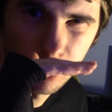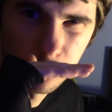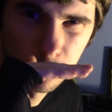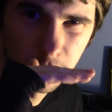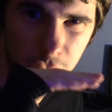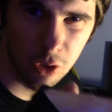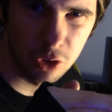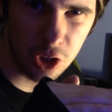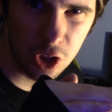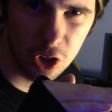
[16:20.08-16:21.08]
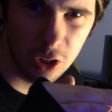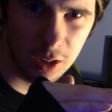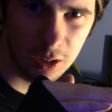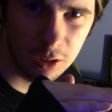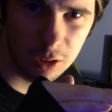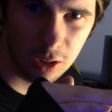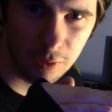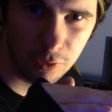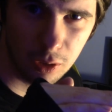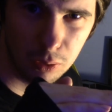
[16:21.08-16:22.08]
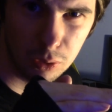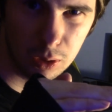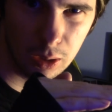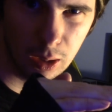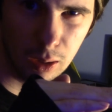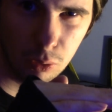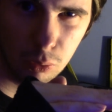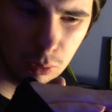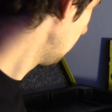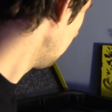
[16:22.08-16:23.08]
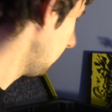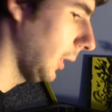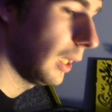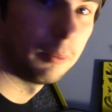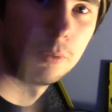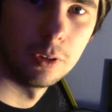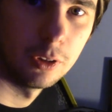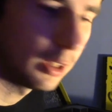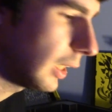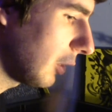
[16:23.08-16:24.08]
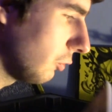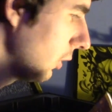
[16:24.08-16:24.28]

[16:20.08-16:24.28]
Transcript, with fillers: where all the dodgy, shitty stuff goes down. Yeah, so that's